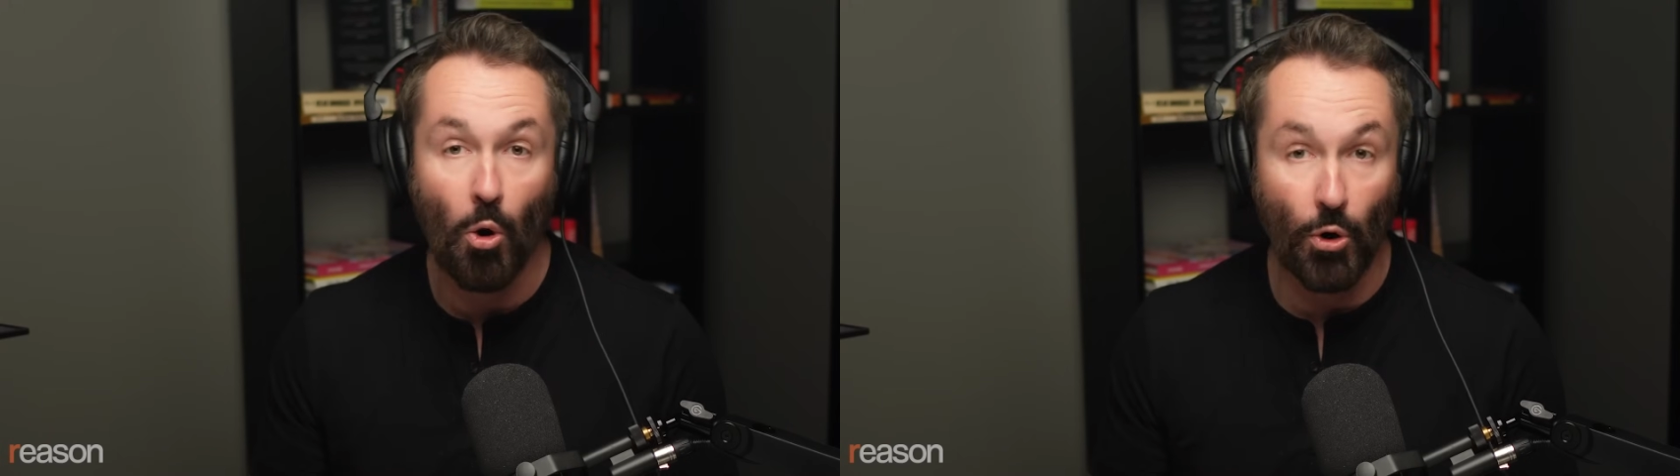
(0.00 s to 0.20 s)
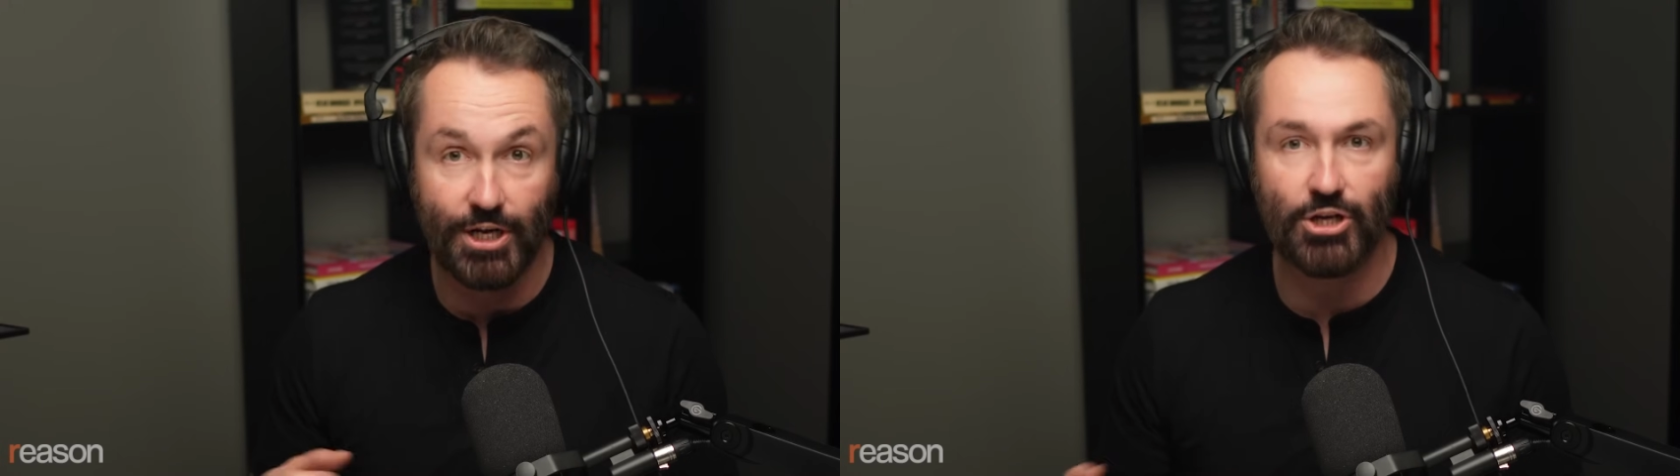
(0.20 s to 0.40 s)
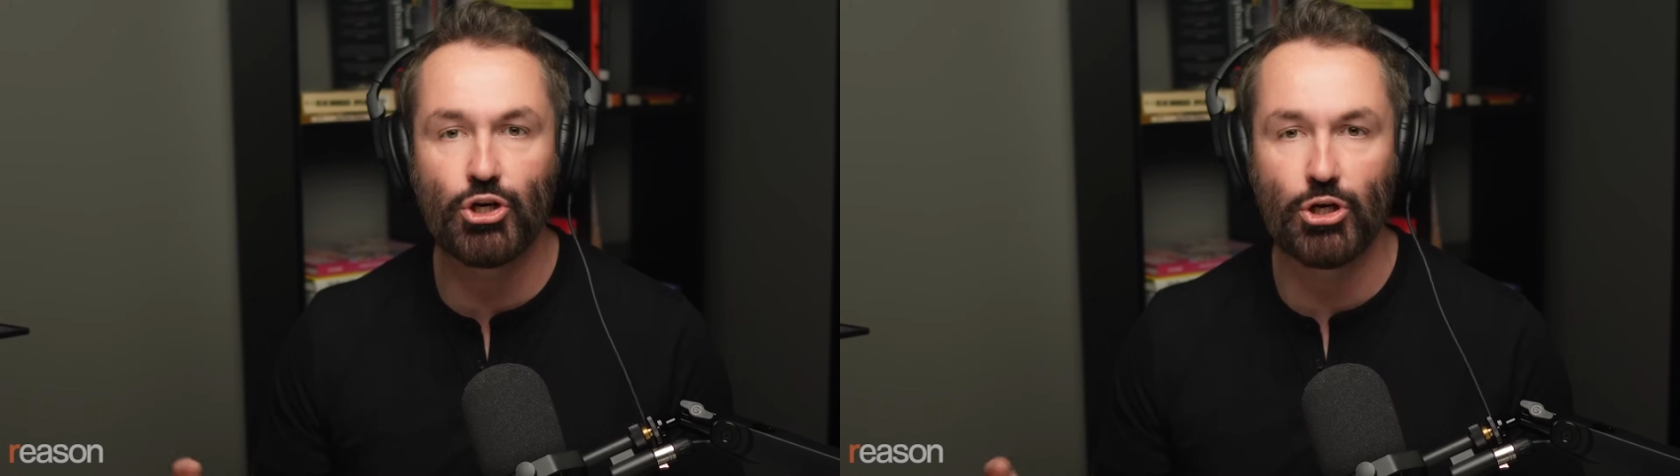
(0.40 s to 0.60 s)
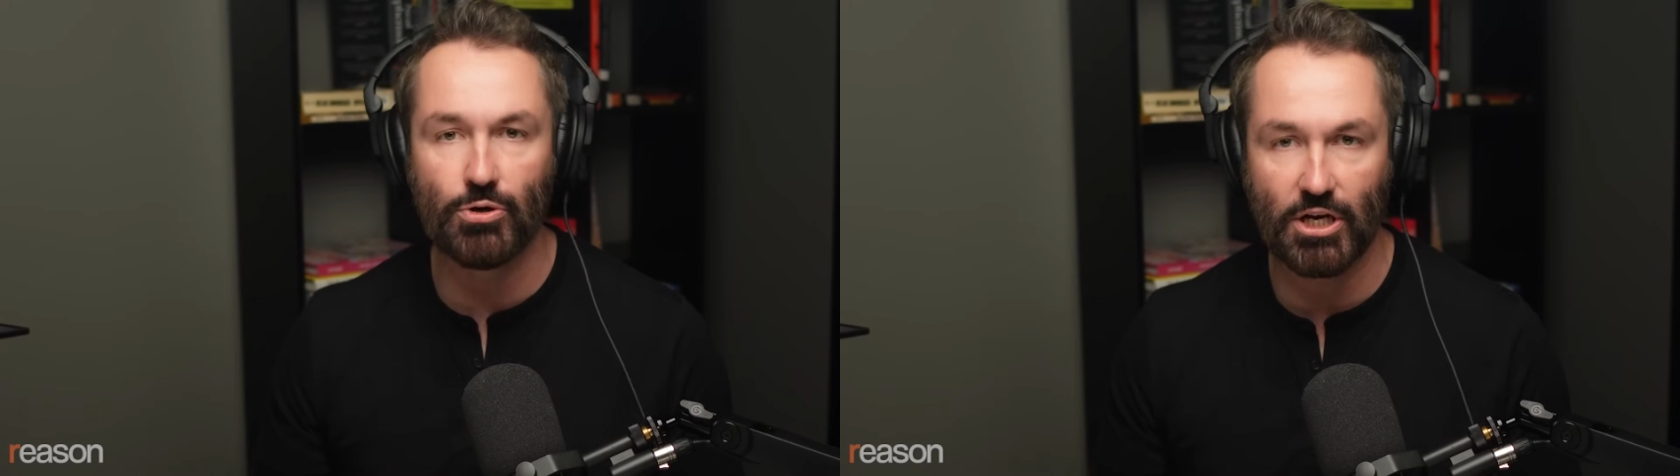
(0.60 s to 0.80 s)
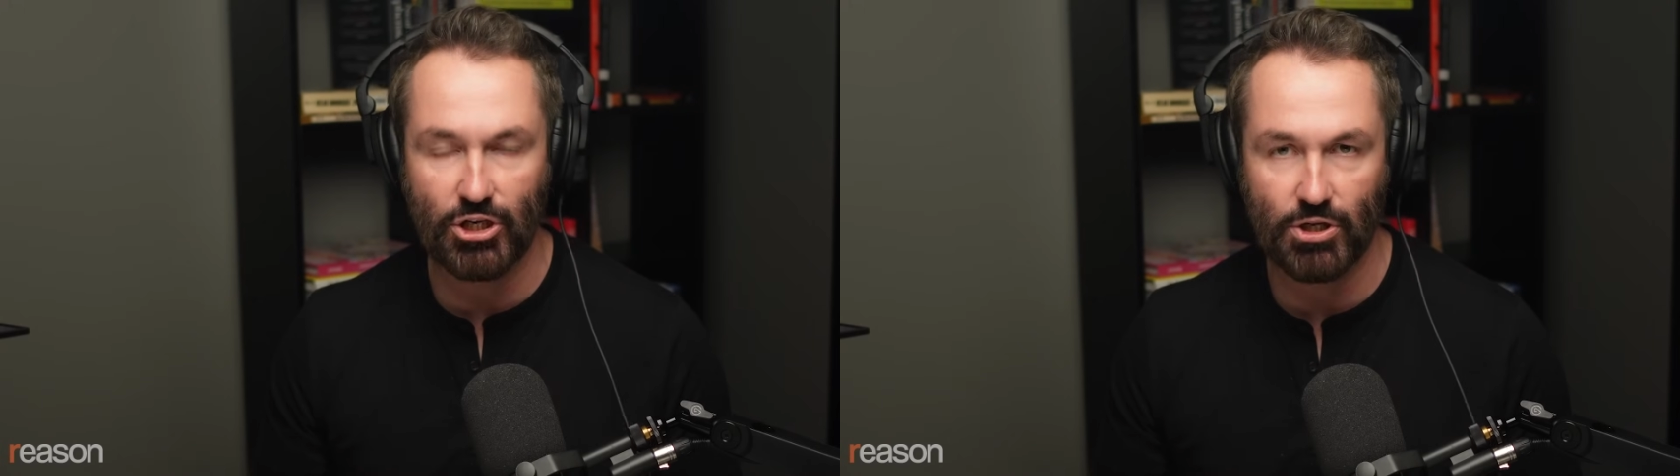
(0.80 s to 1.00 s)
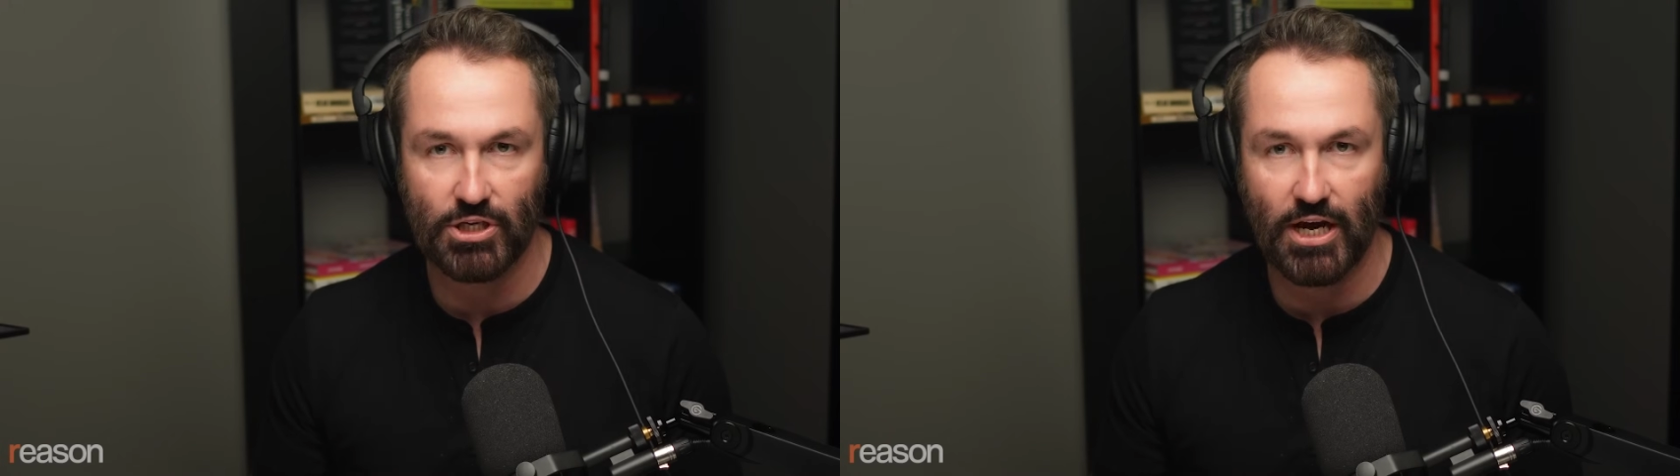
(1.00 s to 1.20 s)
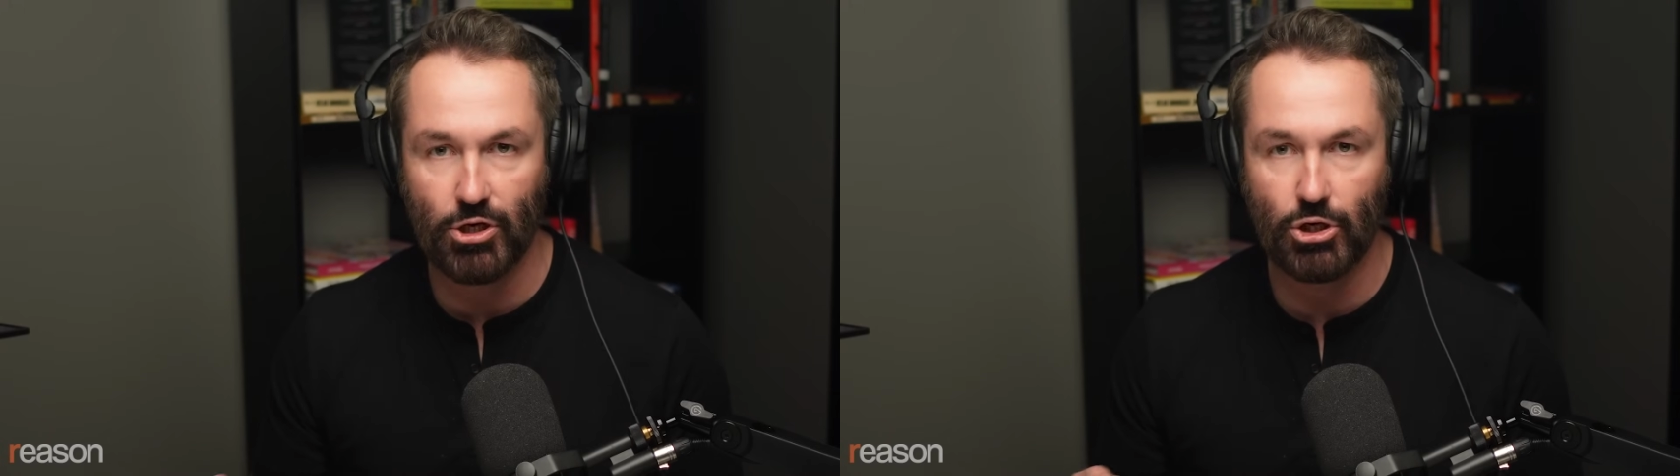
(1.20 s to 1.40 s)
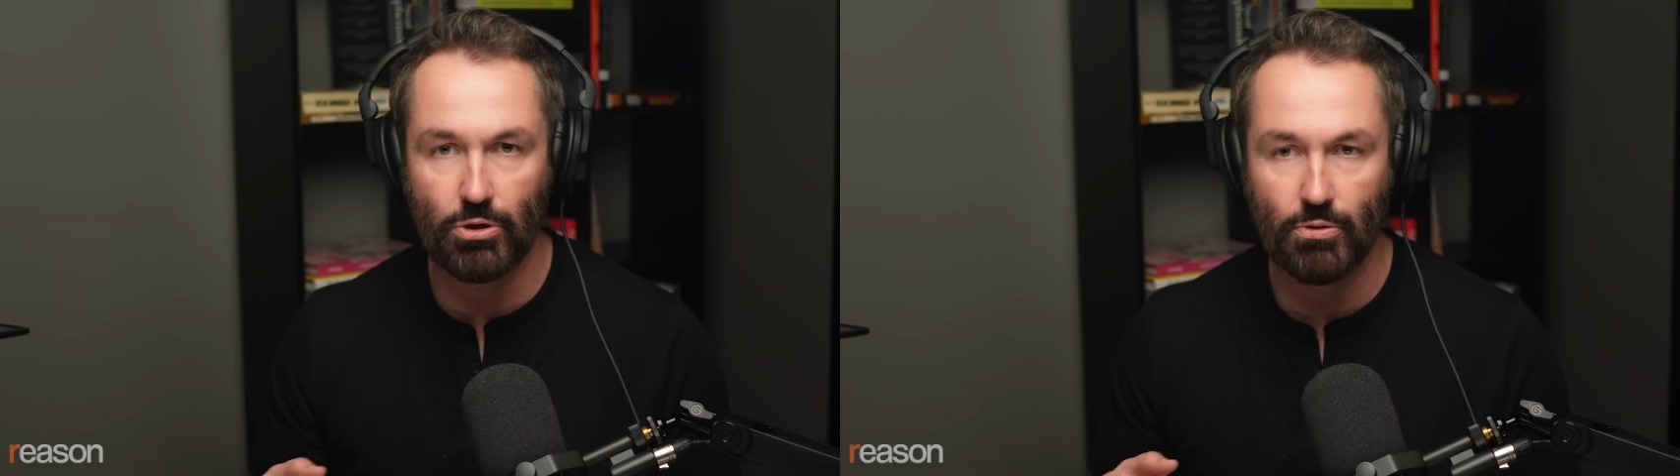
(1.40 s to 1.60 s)
or did choose, I should say,
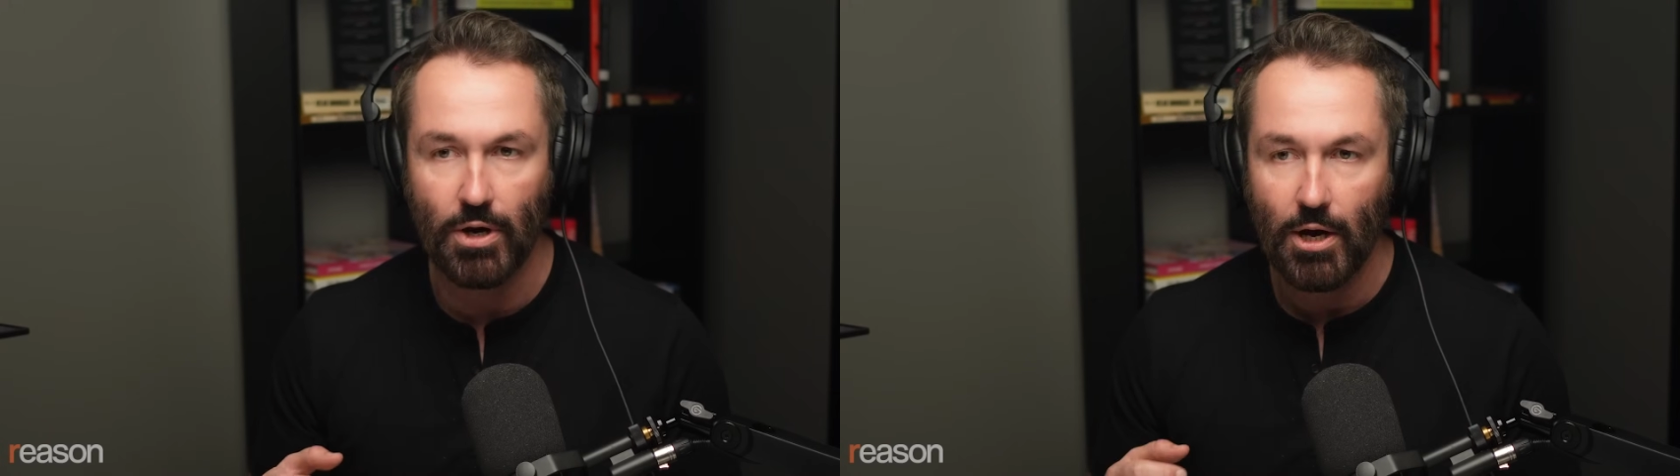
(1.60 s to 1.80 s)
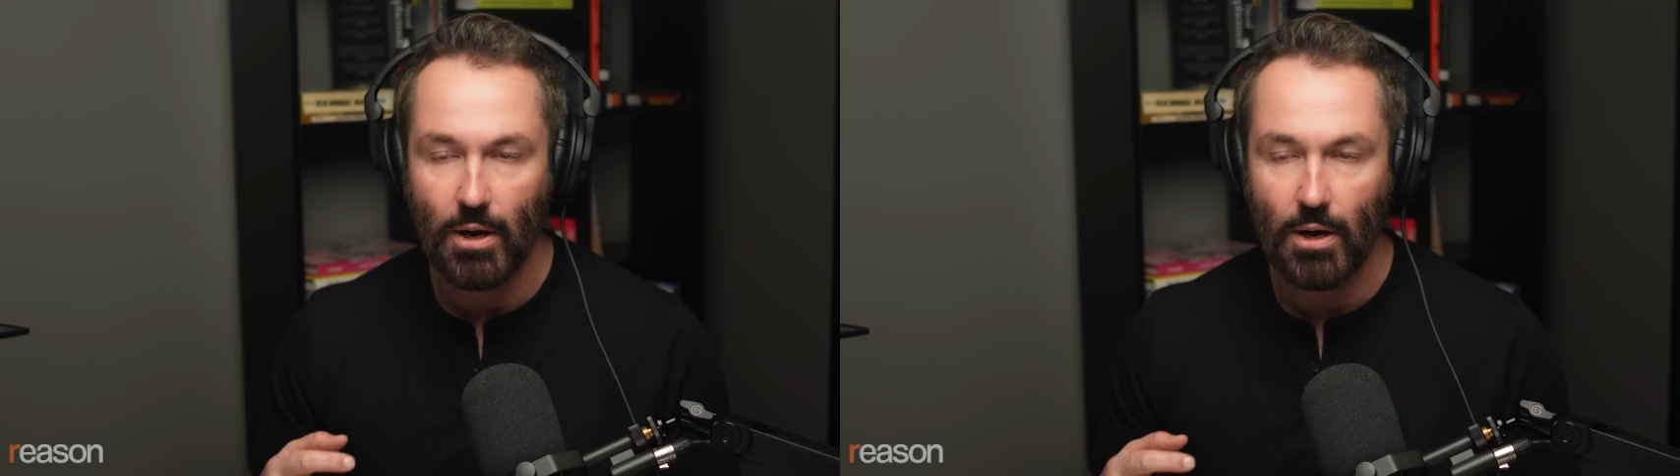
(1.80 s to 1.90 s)
to